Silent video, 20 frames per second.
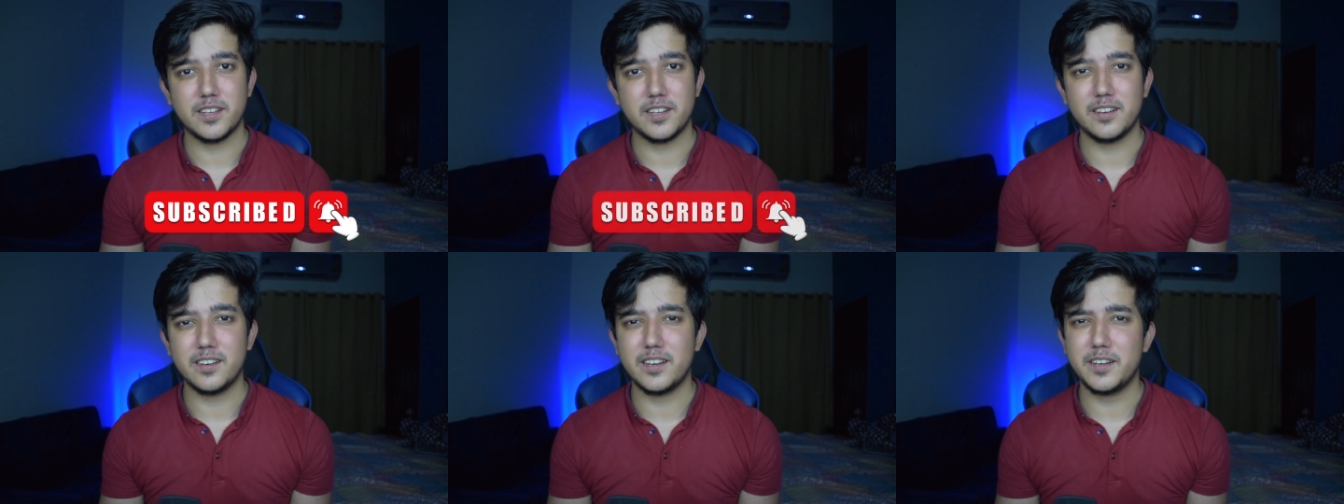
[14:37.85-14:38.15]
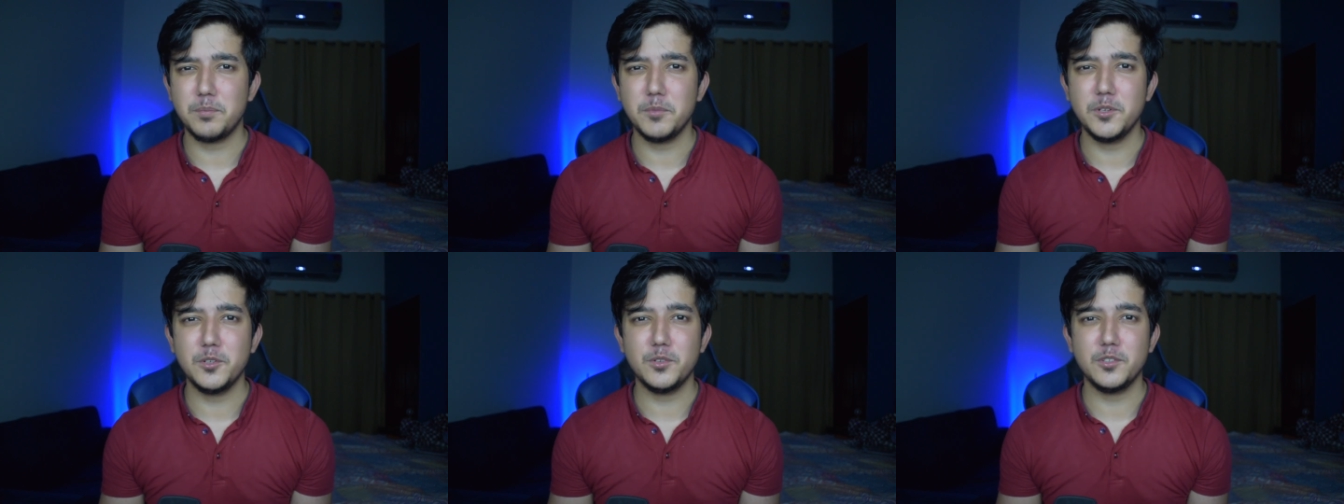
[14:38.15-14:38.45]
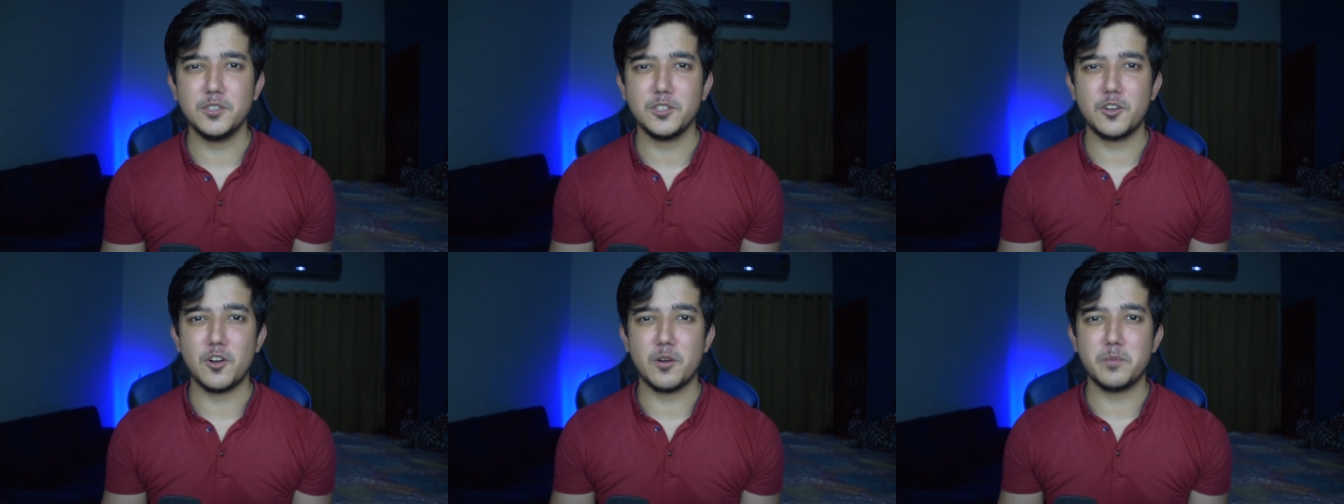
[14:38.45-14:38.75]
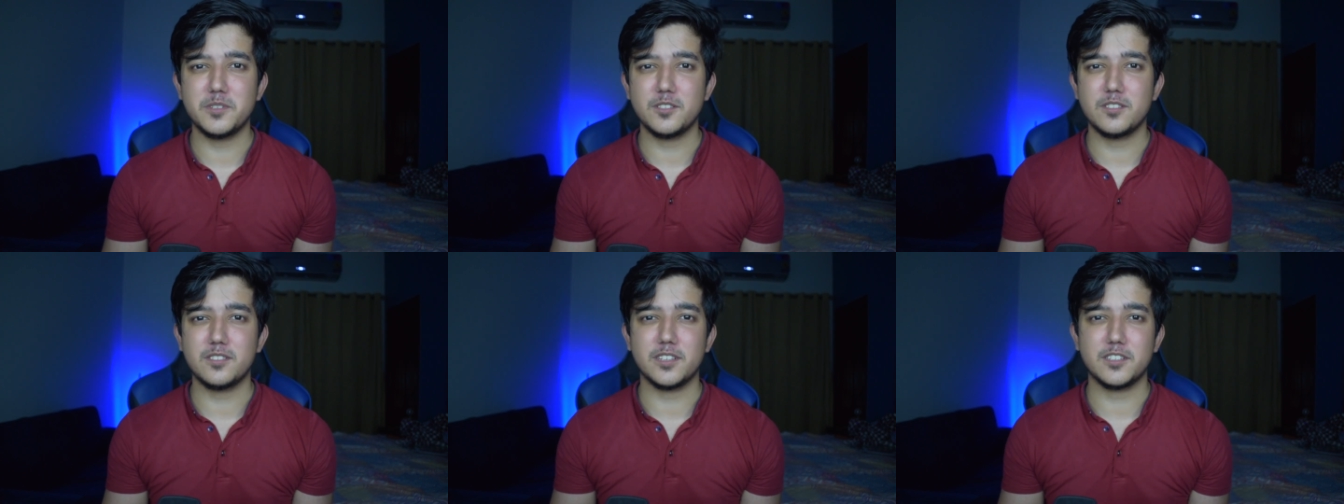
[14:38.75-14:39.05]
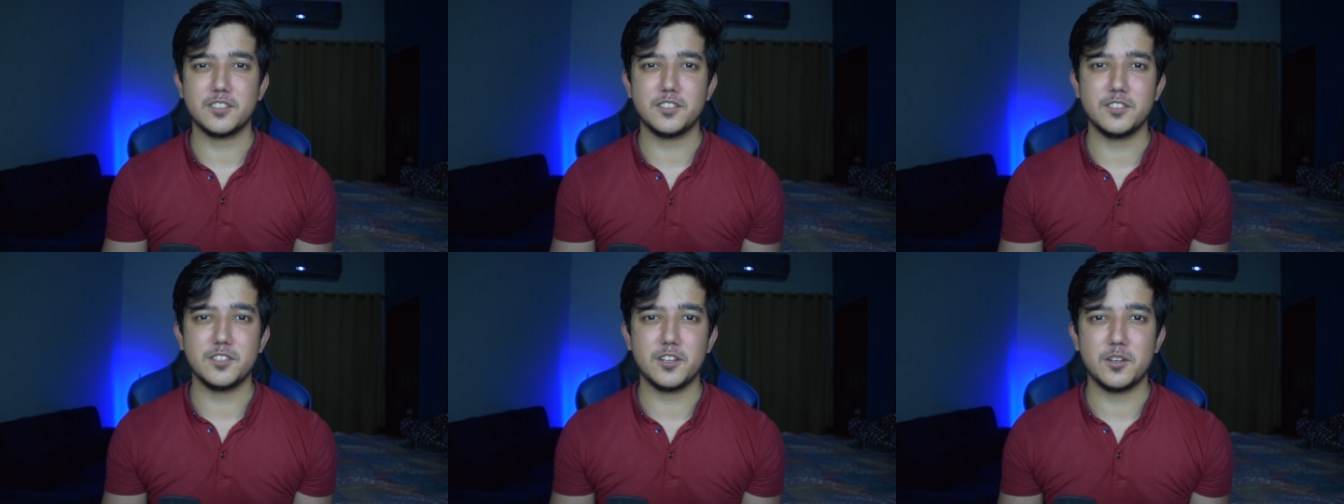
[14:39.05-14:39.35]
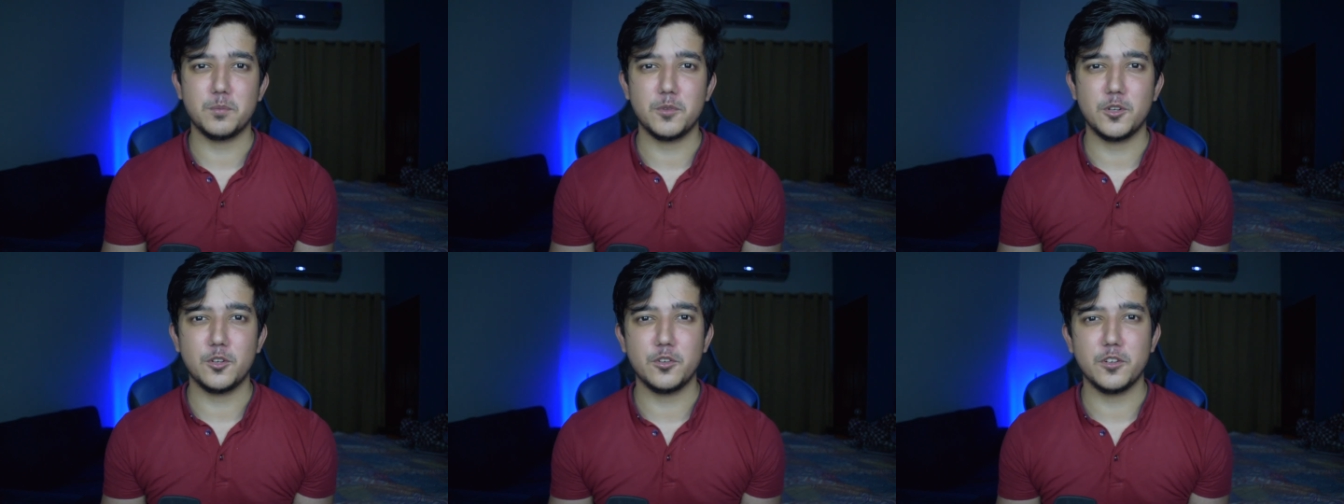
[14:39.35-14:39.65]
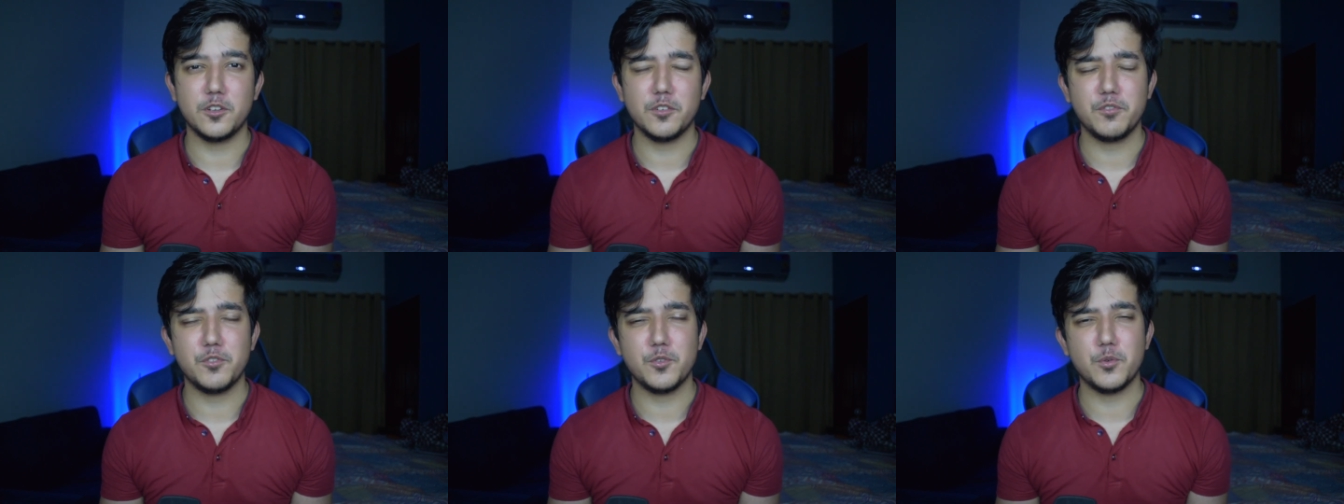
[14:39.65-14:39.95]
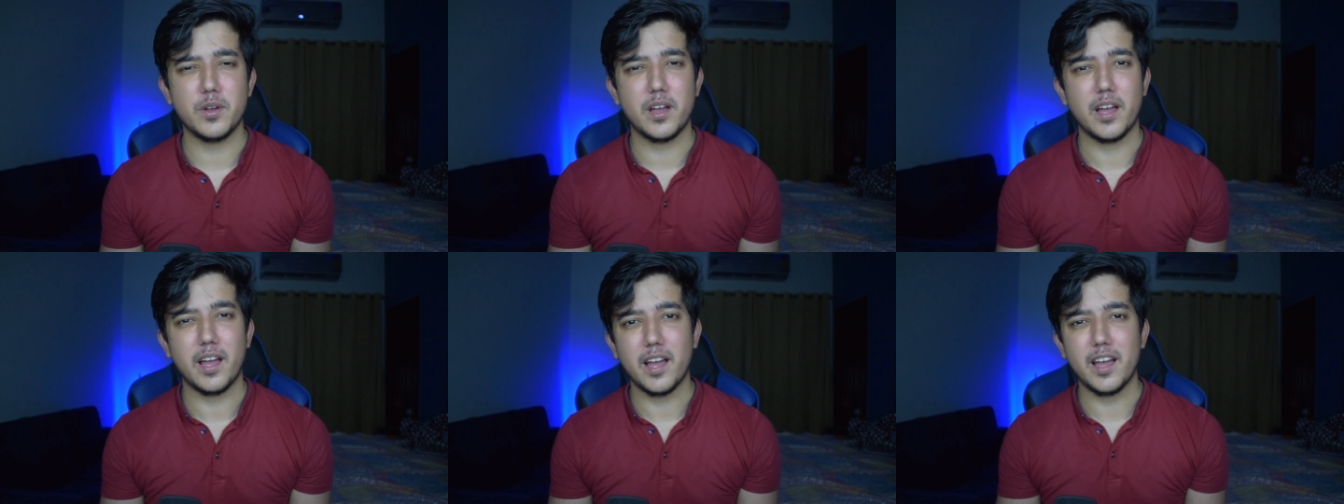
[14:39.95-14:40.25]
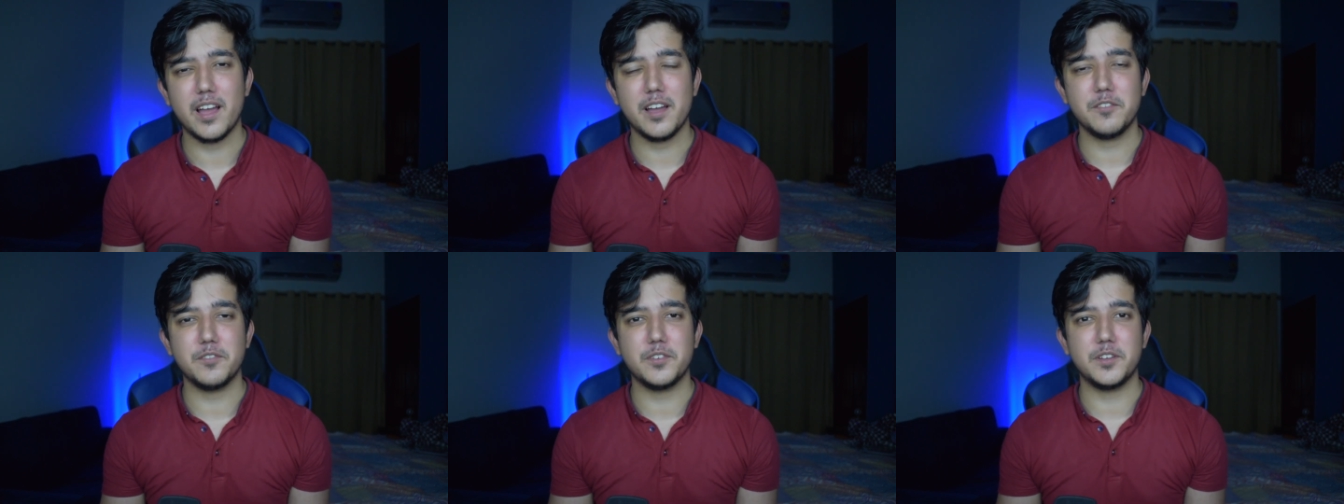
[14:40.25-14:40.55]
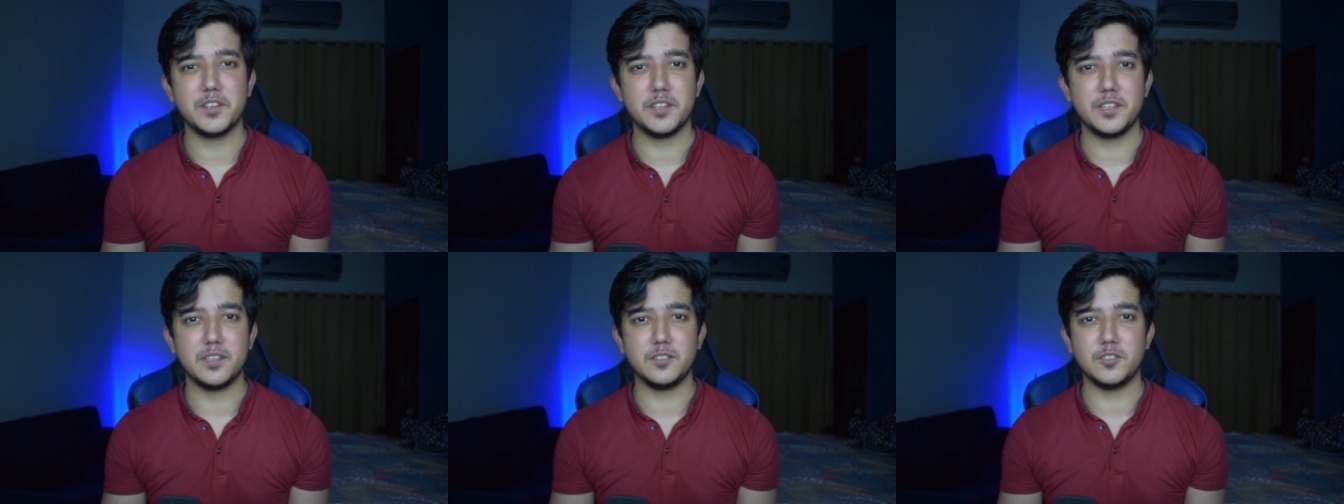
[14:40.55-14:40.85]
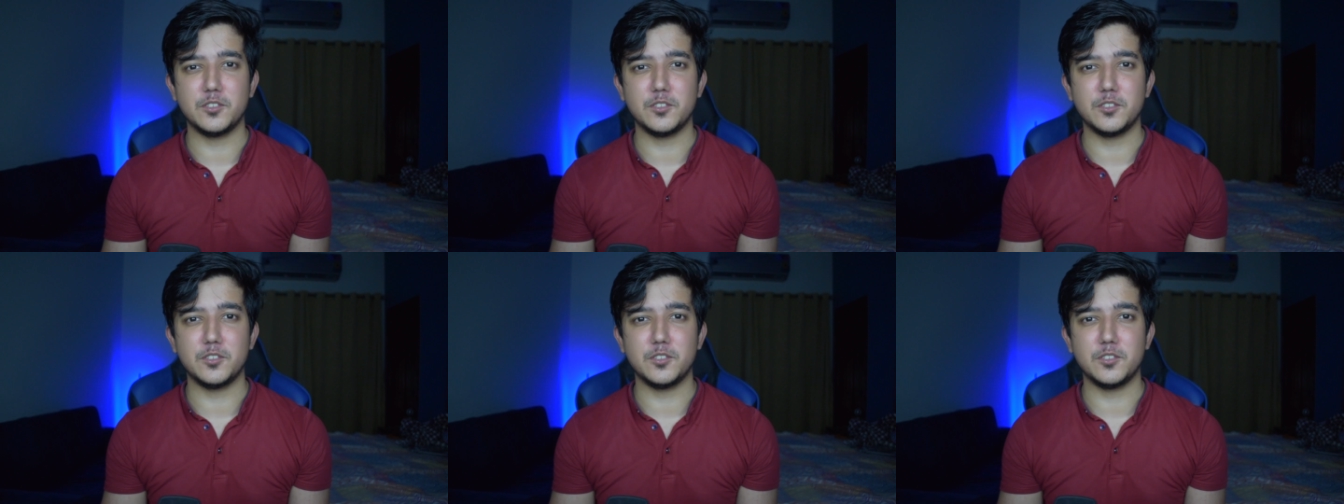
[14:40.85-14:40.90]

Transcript: and let me know in the comment section down below if you have any,